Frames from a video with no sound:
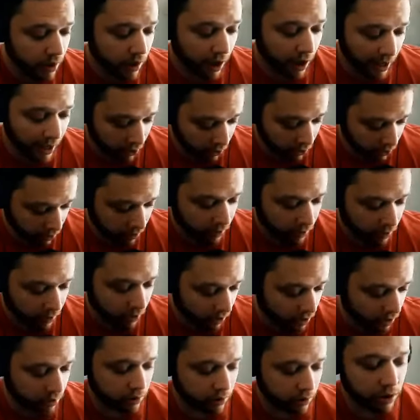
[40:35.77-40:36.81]
and our
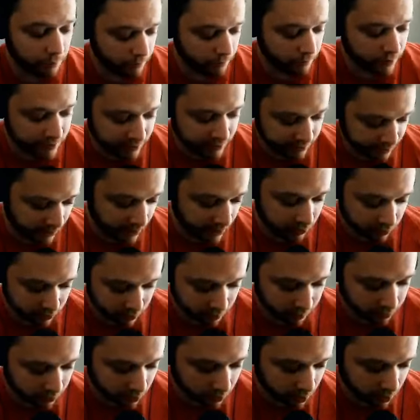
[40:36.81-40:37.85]
our sales
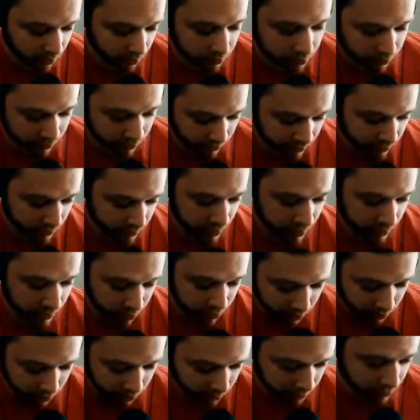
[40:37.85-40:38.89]
approach and, and
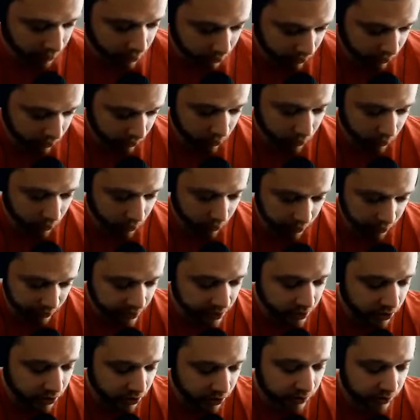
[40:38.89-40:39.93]
just approach as an
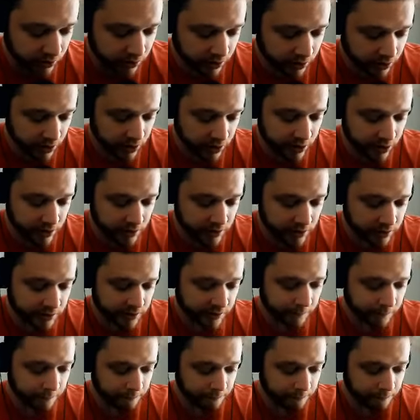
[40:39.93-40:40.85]
organization is